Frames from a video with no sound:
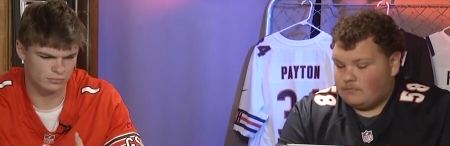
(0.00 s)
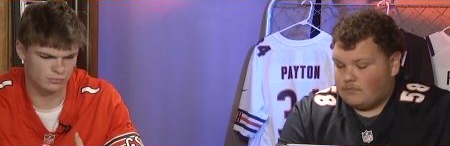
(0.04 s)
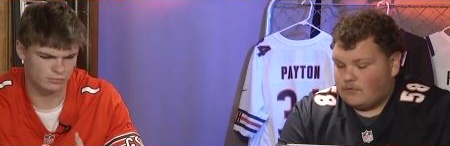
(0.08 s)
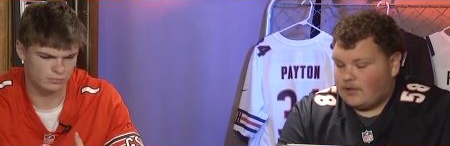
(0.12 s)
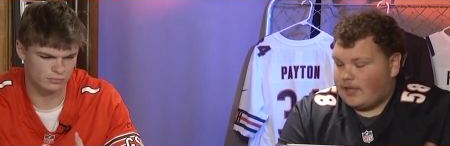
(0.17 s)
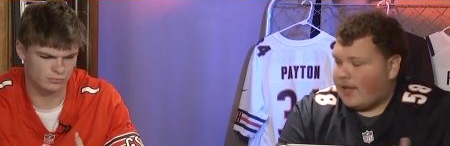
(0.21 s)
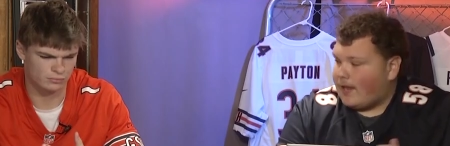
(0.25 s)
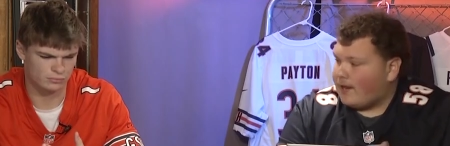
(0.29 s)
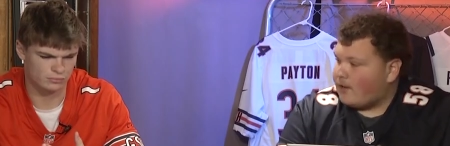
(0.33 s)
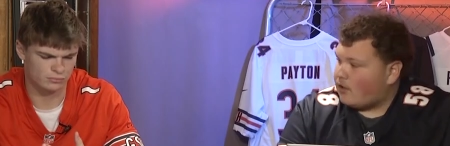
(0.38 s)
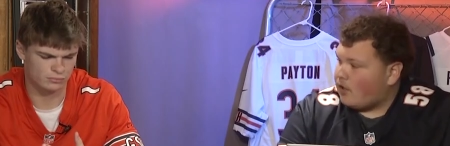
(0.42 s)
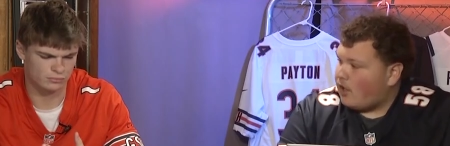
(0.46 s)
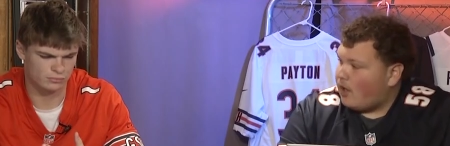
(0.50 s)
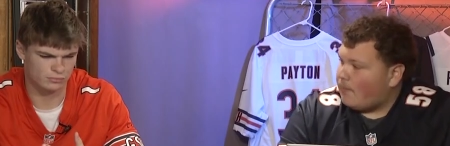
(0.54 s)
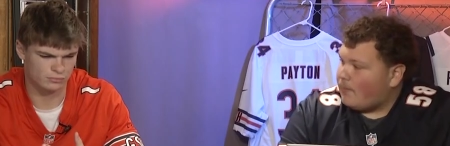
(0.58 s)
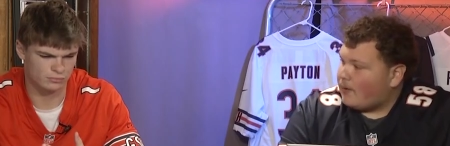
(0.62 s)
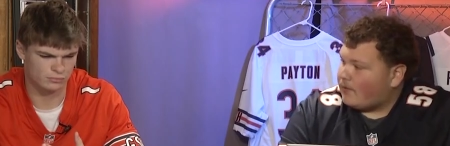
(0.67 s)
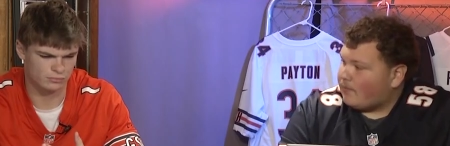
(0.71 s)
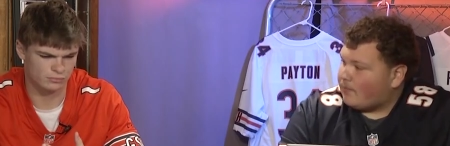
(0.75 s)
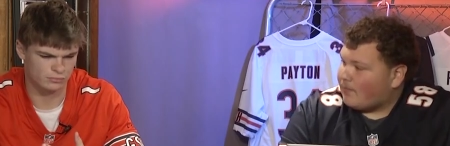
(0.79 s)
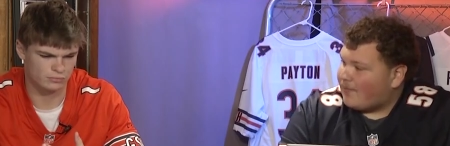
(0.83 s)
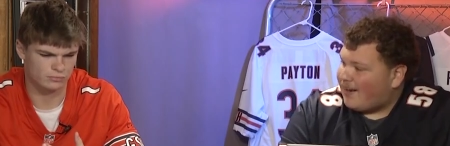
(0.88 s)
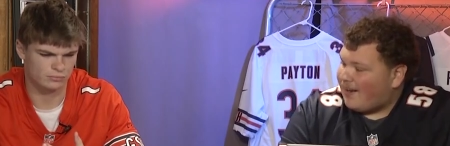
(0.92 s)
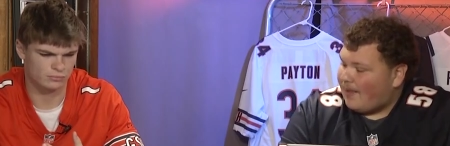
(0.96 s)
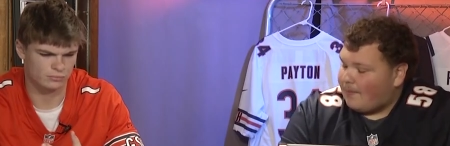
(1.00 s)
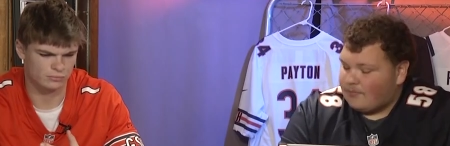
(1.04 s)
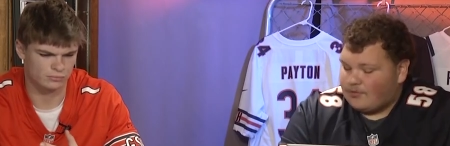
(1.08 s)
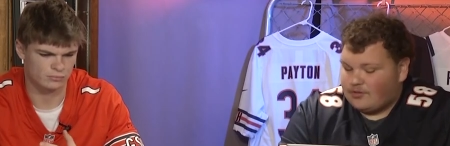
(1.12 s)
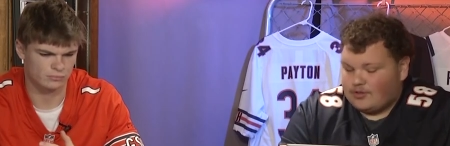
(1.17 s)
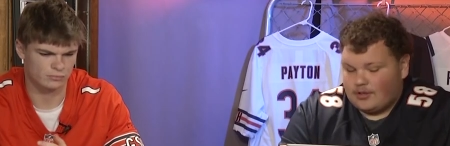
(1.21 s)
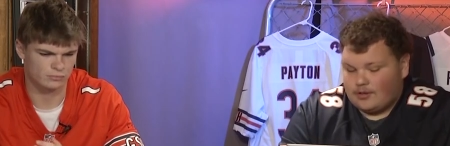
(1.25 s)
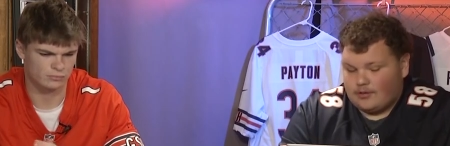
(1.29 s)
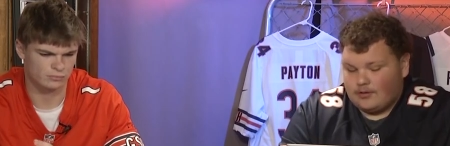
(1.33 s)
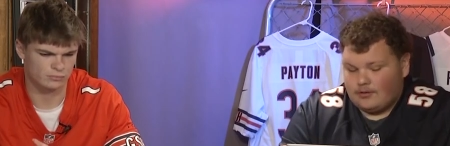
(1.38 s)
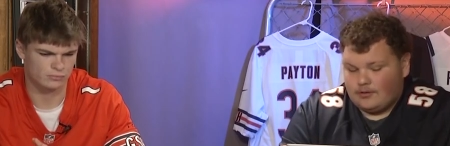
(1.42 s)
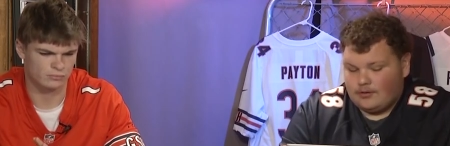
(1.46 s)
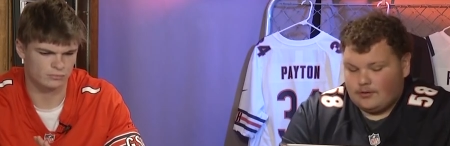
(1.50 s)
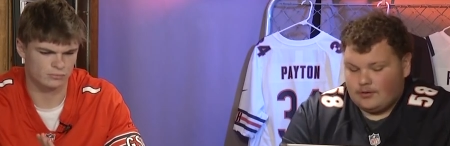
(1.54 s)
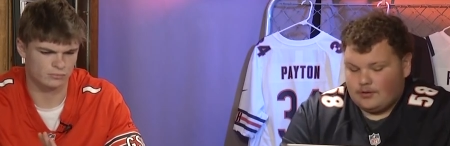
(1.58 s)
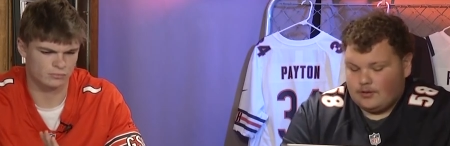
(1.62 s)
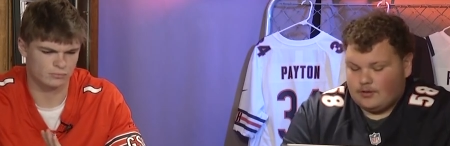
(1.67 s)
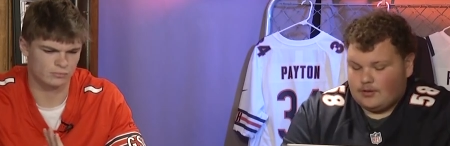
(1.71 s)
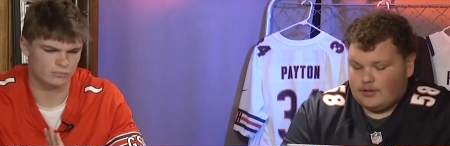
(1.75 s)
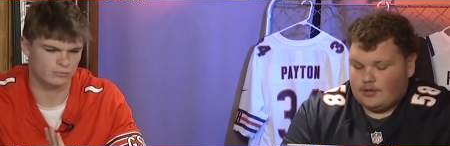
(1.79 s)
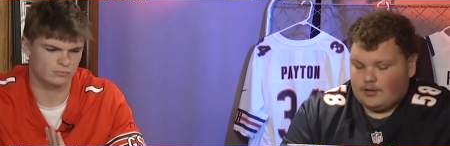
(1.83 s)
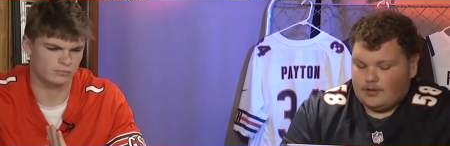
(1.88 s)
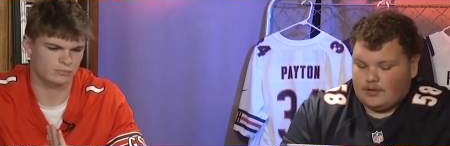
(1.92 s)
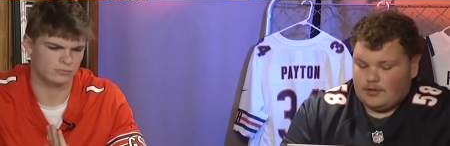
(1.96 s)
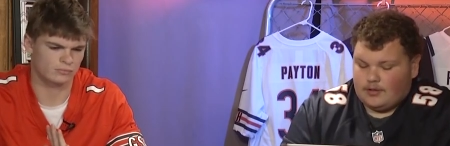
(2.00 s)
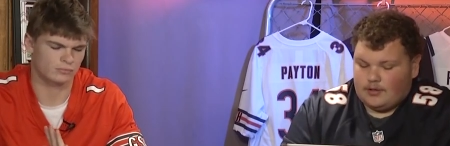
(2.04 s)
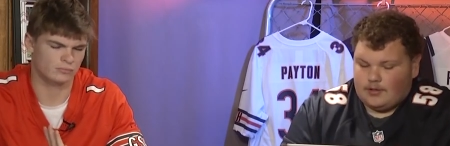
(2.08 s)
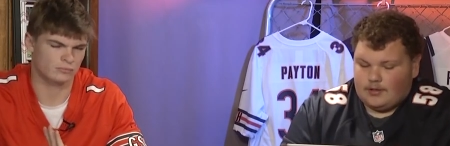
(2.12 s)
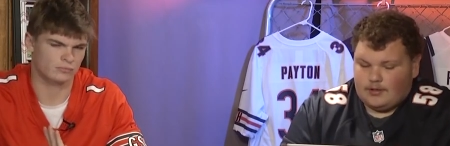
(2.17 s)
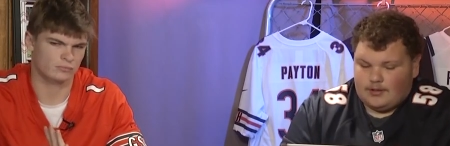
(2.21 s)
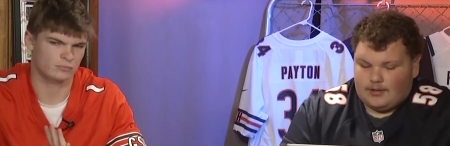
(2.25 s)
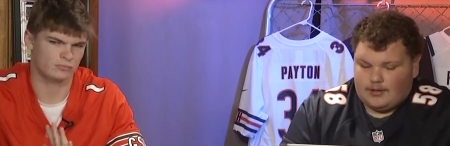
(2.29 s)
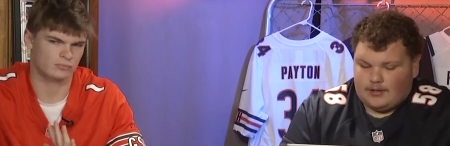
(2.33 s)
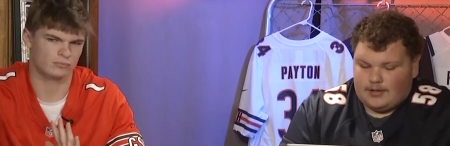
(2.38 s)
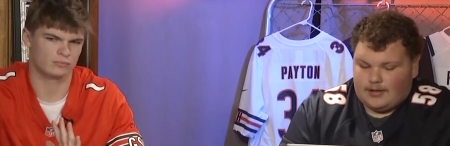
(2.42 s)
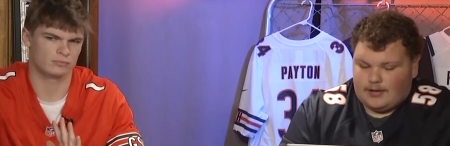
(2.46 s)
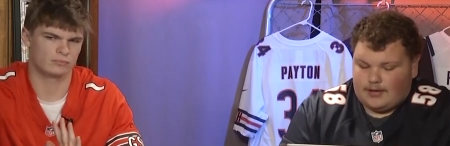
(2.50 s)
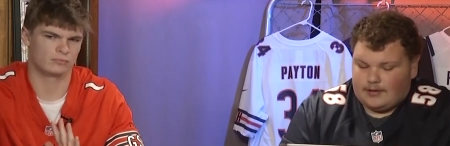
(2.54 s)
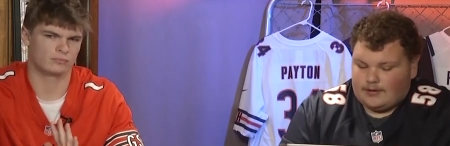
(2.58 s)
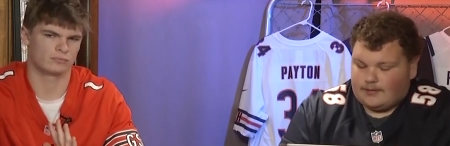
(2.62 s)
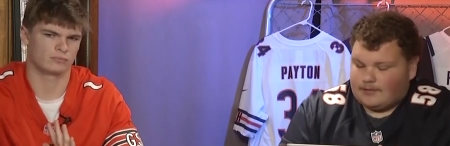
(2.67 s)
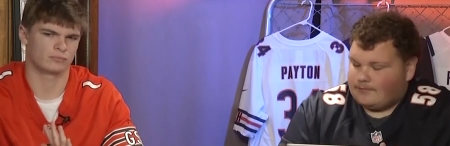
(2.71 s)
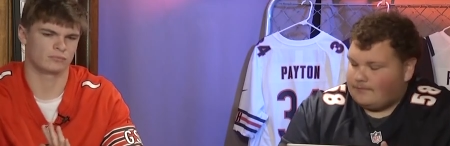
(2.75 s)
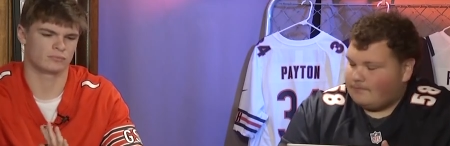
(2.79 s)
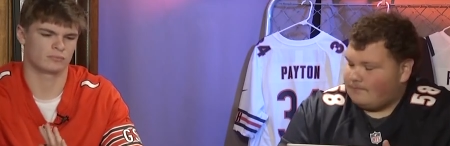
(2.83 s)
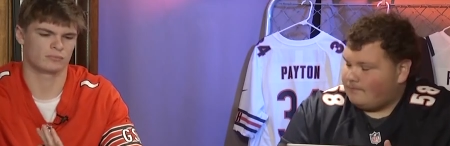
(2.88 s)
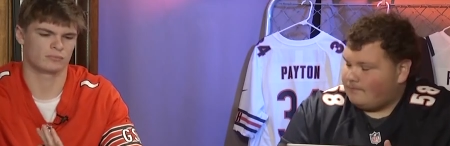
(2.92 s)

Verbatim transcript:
Speaker 1: Cade Klubnik from Clemson. And,